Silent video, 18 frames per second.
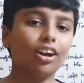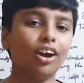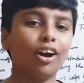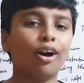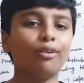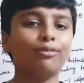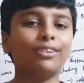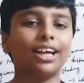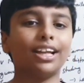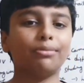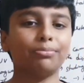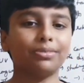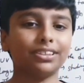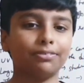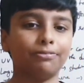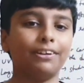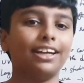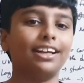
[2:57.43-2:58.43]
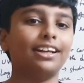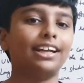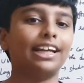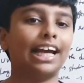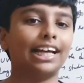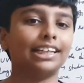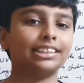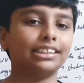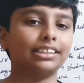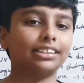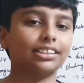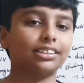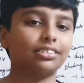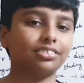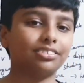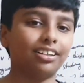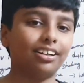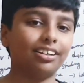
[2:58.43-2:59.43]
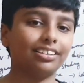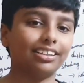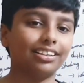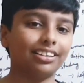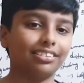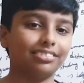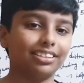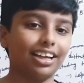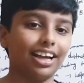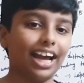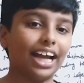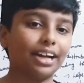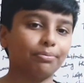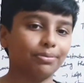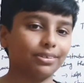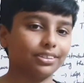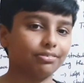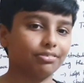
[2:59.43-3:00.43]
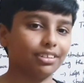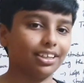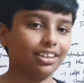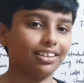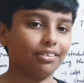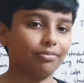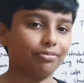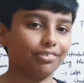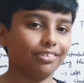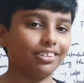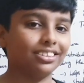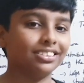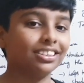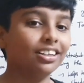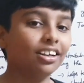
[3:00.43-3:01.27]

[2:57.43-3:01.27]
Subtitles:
of the atmospheric gases on the atmosphere, of course,